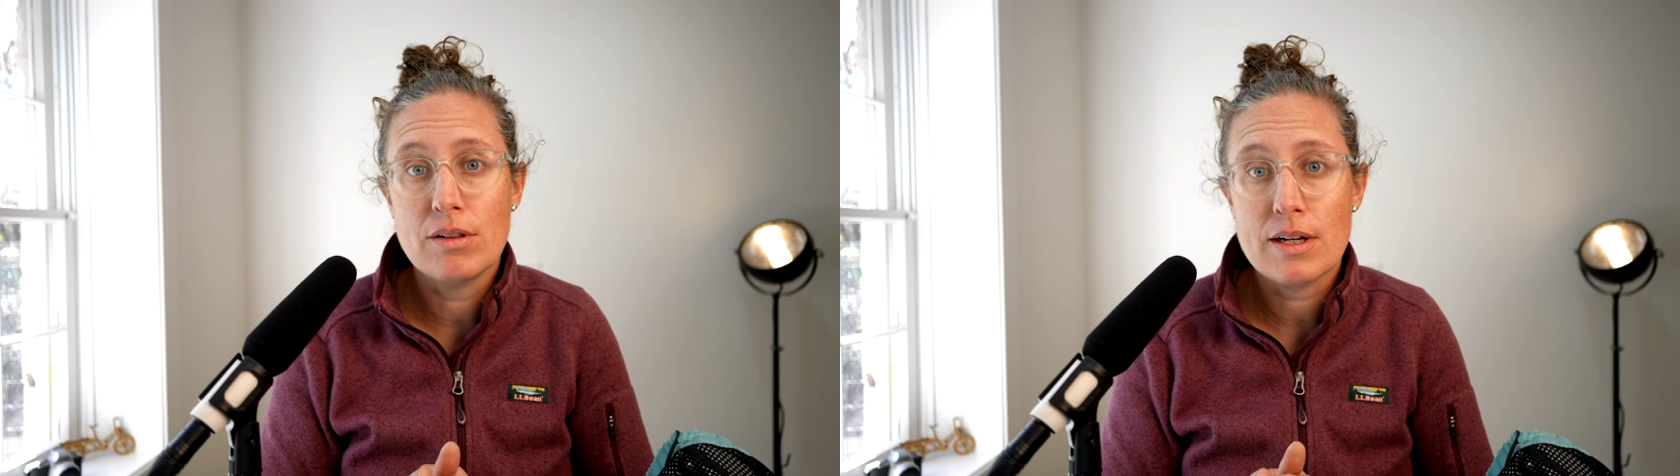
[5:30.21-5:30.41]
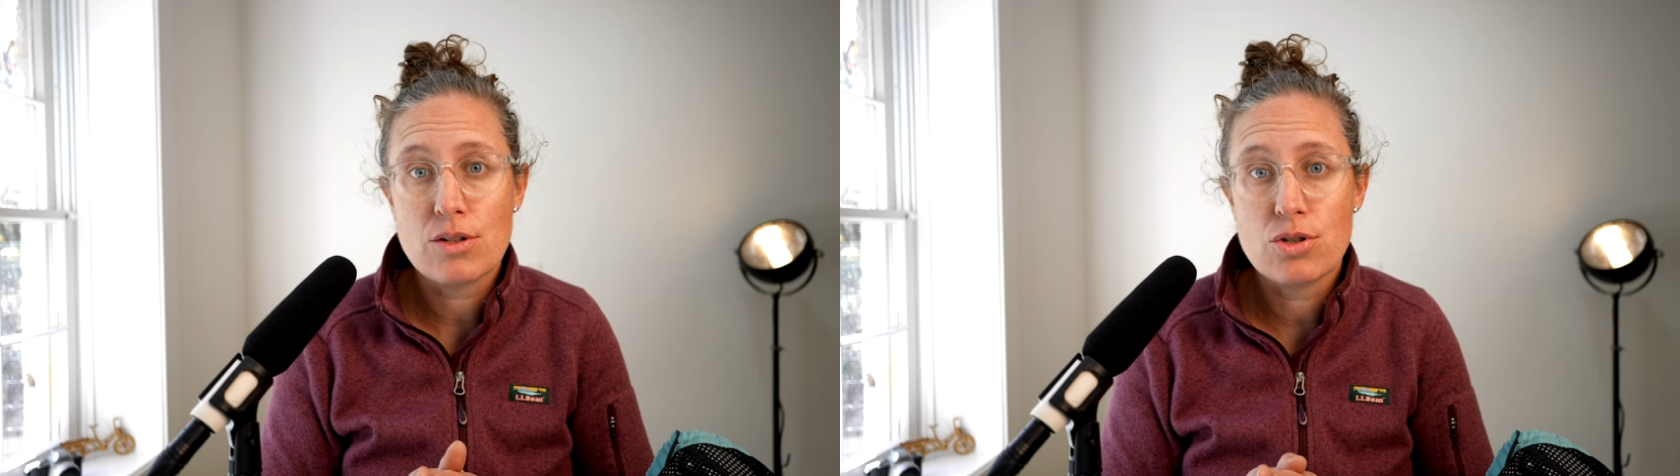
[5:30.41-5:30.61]

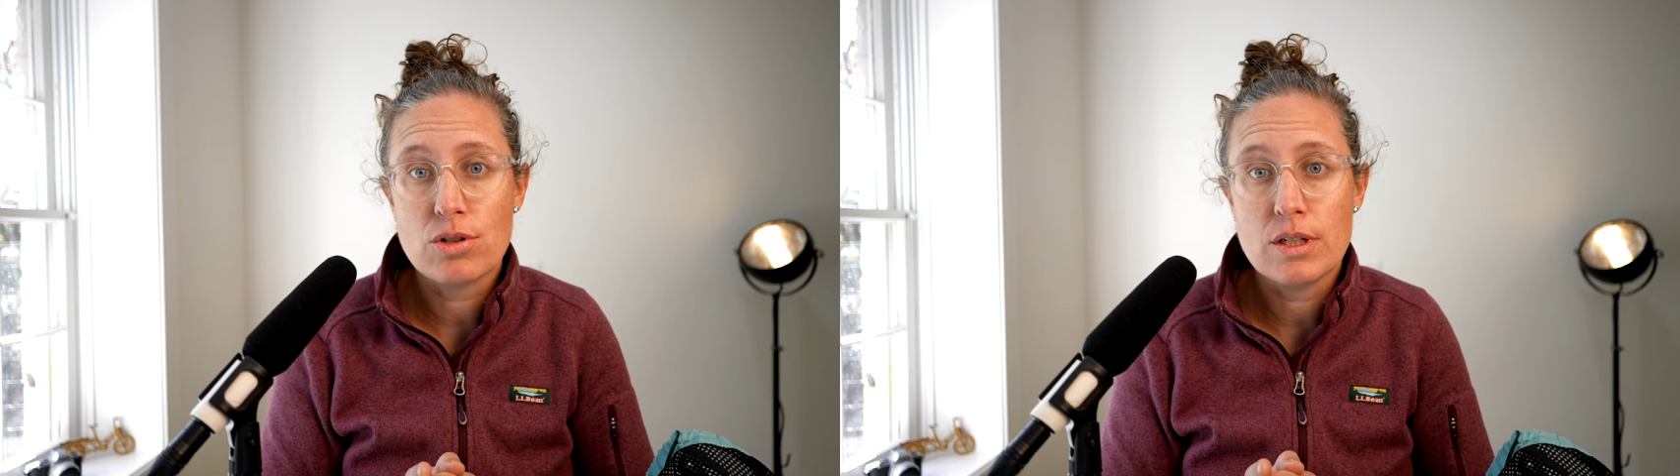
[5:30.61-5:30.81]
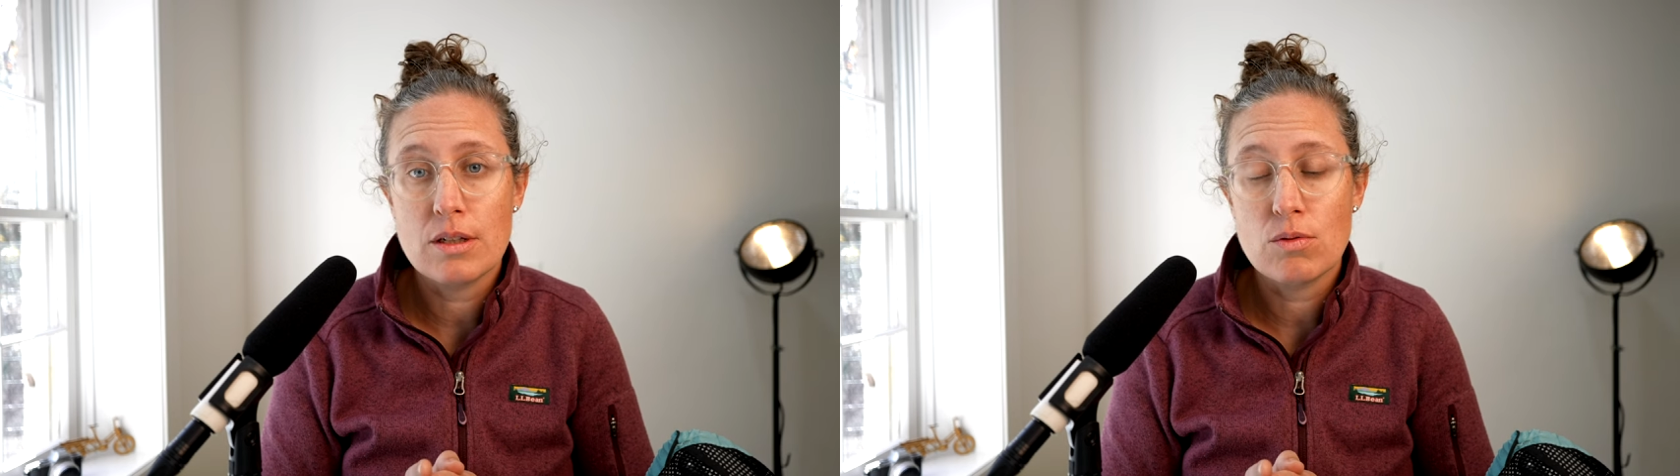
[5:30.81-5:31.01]

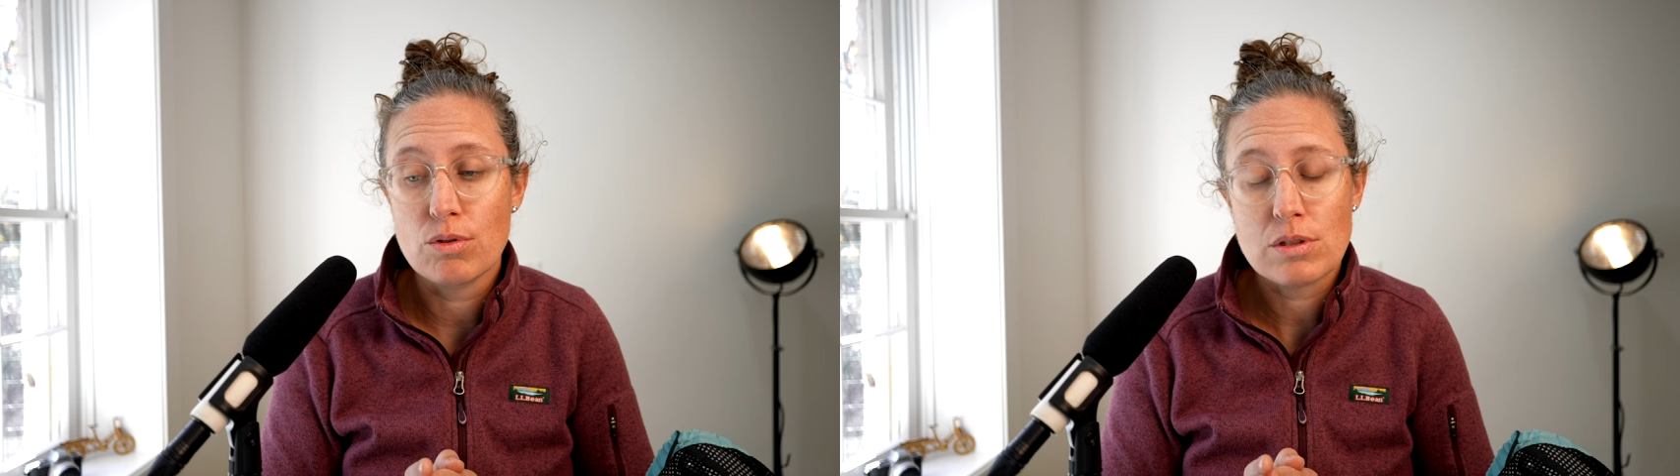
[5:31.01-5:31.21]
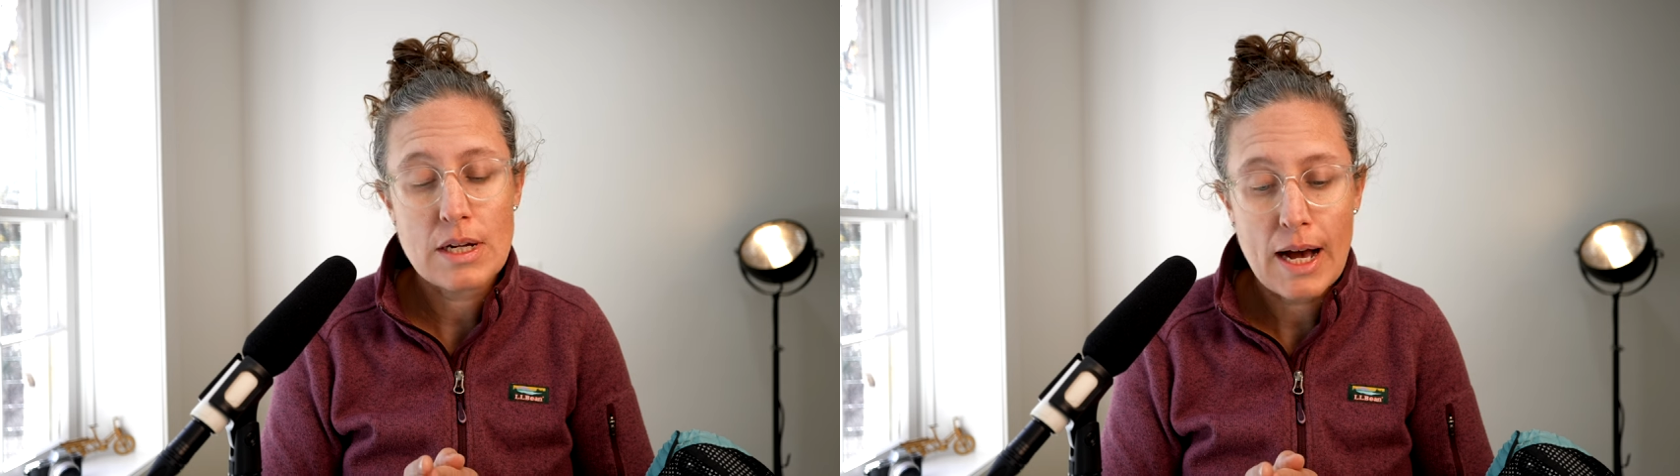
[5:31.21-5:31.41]
luxury
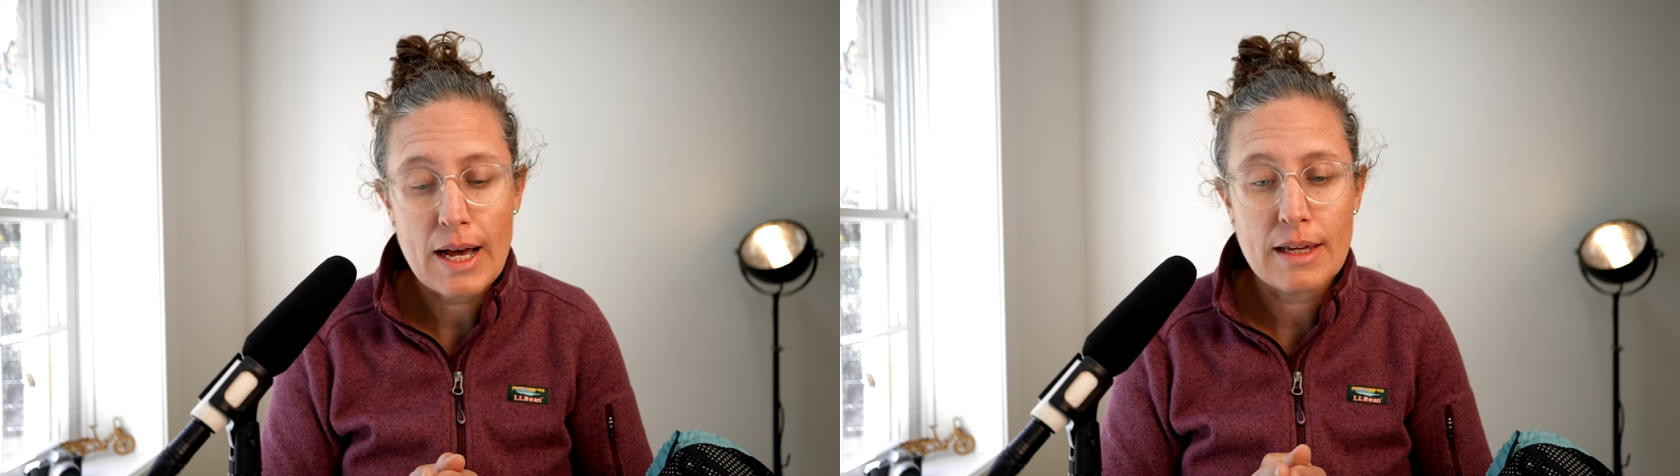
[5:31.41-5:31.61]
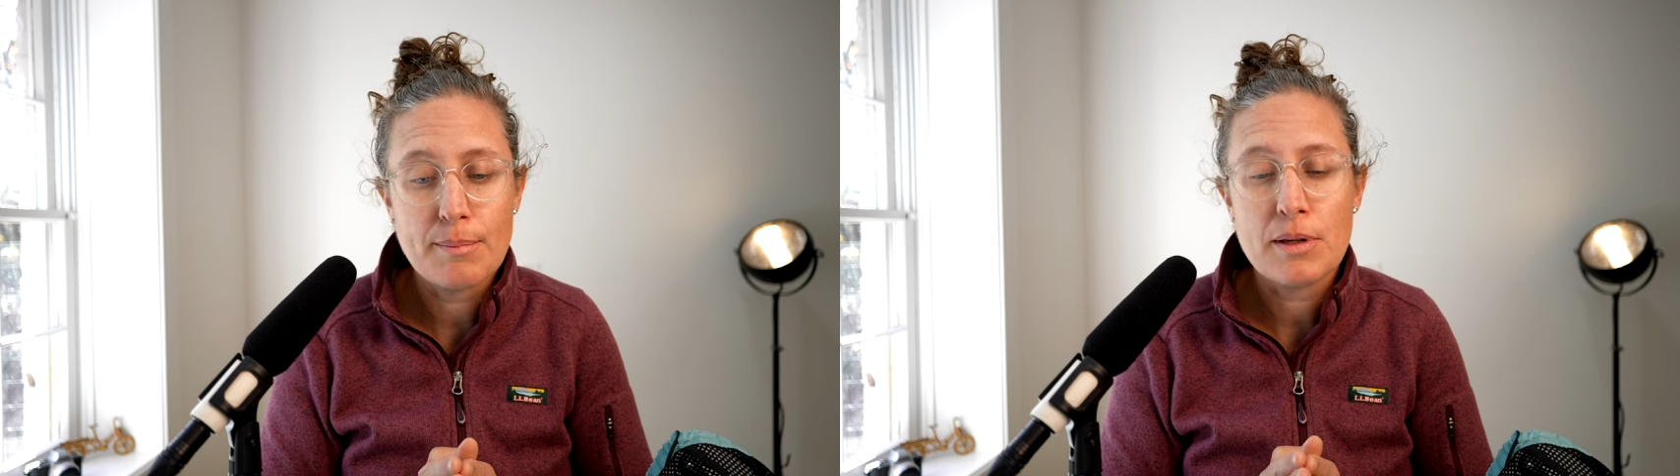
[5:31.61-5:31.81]
or
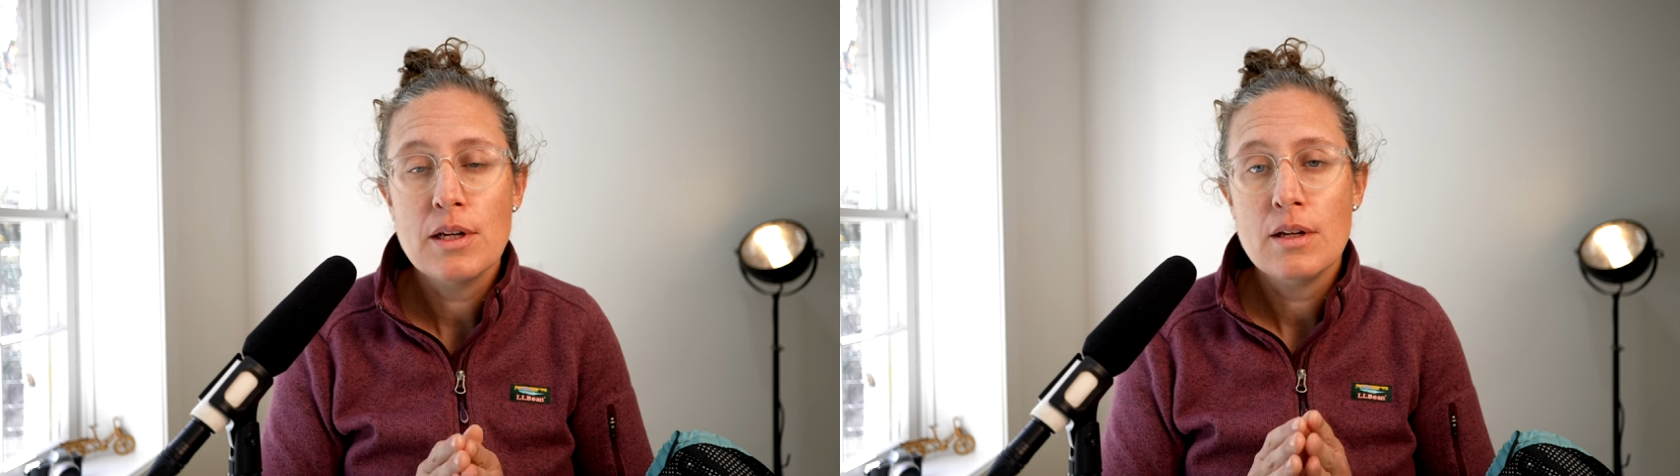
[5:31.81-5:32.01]
time